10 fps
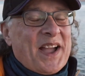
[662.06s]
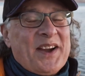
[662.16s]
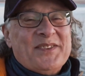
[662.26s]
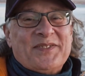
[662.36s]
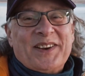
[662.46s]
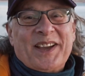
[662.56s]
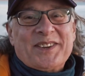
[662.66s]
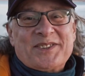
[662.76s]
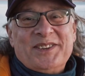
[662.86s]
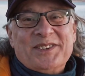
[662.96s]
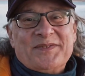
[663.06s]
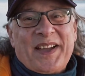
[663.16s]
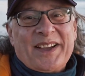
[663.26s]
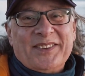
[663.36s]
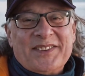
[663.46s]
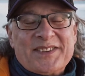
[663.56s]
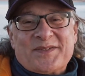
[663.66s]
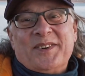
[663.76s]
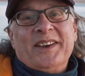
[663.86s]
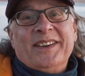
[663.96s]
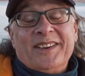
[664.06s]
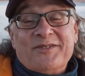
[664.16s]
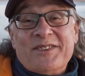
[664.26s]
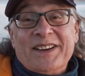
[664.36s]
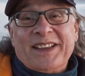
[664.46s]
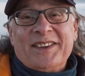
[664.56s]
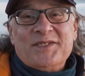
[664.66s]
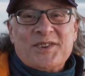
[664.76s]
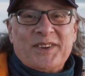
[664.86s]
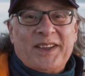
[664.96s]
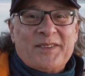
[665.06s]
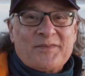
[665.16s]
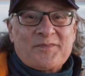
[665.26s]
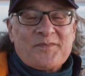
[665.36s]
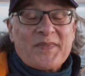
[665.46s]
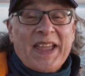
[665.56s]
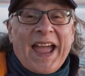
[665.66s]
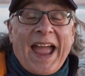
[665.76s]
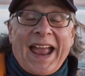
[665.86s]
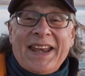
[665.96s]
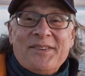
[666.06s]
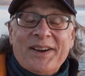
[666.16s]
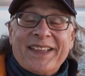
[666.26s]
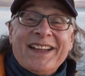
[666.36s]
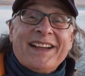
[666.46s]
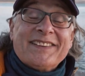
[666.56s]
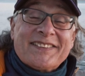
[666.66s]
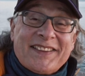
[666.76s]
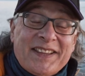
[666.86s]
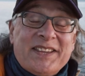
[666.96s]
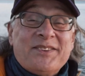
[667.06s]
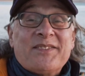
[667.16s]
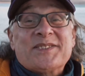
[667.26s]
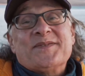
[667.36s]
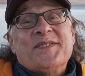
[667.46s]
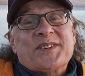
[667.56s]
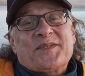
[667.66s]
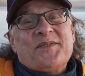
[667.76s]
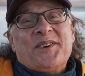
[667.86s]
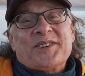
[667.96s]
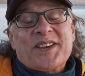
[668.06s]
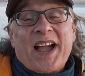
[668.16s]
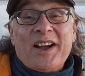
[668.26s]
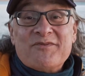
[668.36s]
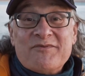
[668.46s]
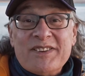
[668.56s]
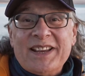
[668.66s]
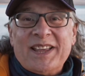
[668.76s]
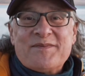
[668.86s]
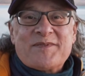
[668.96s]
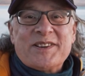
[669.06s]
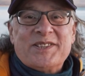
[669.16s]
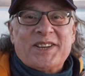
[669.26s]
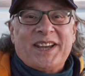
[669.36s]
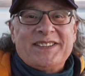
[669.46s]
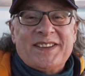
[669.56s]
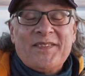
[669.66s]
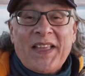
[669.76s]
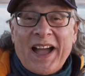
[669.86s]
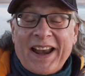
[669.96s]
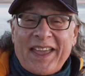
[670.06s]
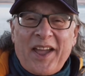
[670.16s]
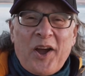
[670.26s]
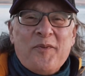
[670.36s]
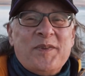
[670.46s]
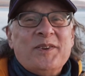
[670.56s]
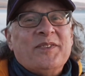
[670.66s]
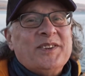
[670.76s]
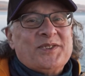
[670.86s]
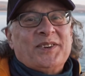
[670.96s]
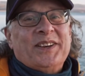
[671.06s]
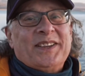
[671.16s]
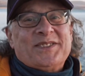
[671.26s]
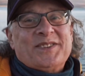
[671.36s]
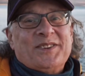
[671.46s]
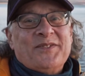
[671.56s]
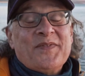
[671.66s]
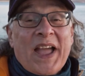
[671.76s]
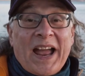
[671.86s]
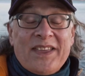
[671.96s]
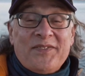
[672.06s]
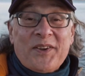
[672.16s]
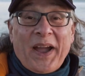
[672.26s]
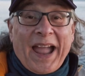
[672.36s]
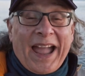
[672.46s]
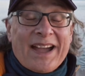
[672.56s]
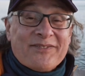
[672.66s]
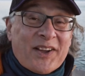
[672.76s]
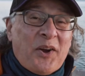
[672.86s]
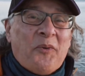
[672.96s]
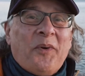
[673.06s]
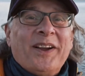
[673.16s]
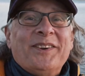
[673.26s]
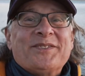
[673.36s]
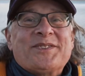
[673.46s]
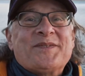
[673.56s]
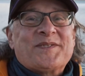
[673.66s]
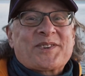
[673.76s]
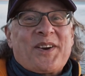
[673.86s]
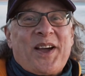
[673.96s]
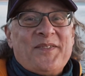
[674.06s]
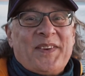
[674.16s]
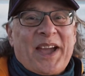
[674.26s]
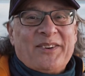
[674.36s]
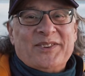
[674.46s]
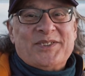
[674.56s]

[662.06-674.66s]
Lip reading: hopefully I shall look back on this one and really enjoy it. Anyway, thank you ever so much for watching. I really appreciate it, and I hope you've enjoyed it too. And if you have, why not subscribe now